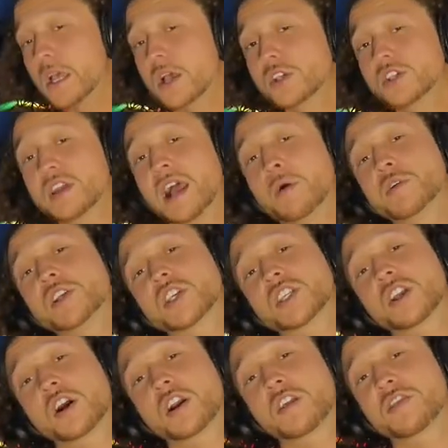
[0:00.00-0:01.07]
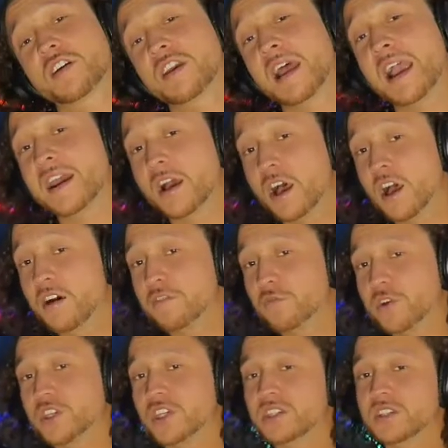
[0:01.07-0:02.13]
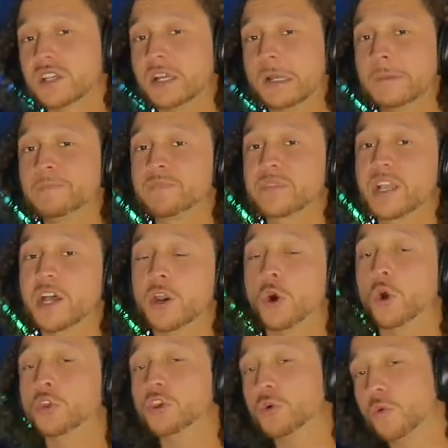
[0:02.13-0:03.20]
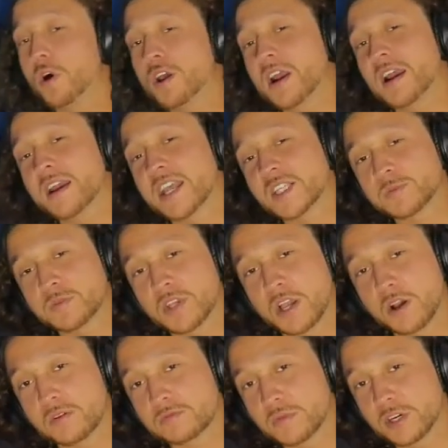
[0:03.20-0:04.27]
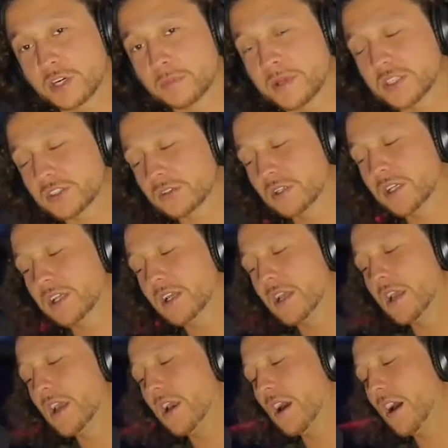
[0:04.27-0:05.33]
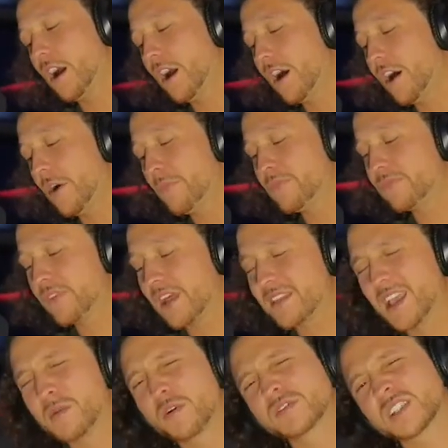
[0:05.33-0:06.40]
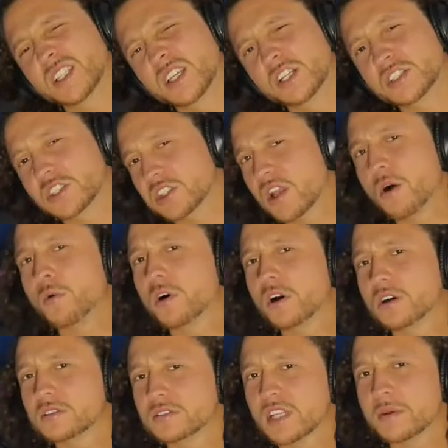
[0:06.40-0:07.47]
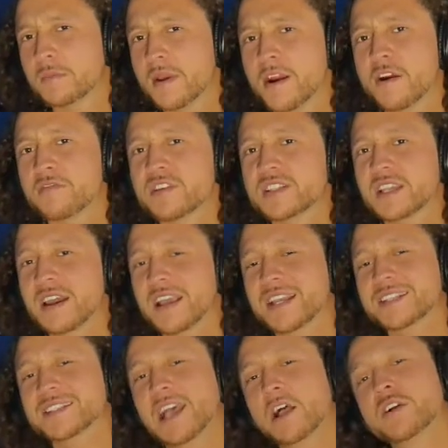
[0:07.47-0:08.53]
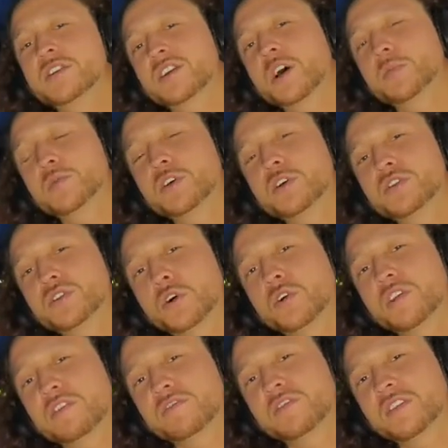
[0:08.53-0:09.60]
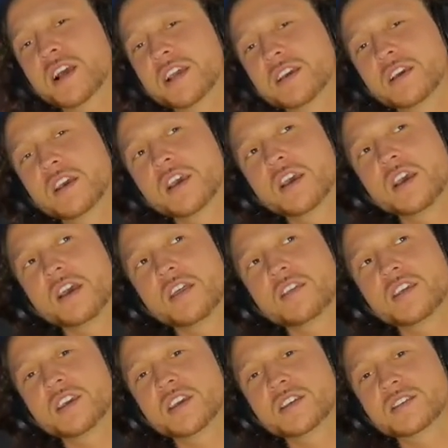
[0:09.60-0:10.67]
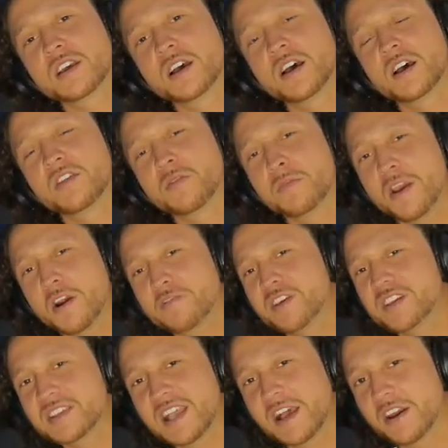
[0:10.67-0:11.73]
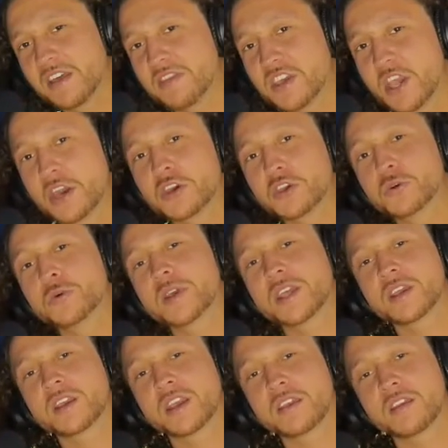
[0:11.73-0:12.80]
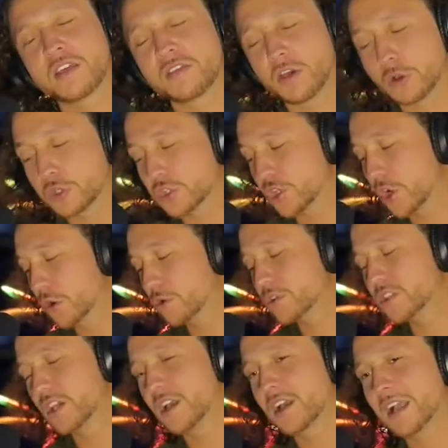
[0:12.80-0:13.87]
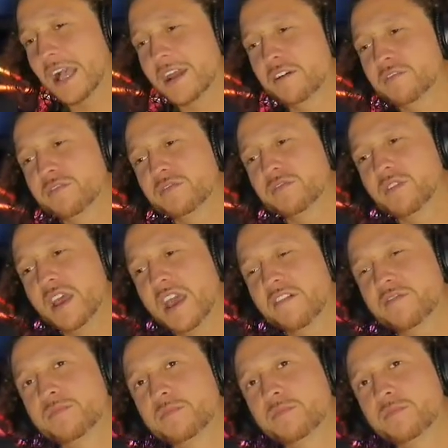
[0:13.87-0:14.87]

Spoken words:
So now we just started The Night Of, which is an older one on HBO, murder mystery. I think it moves a little slower than Mayor of Easttown. I could tell it's a couple years old. I feel like these The Mayor of Easttown and The Undoing and those shows kind of have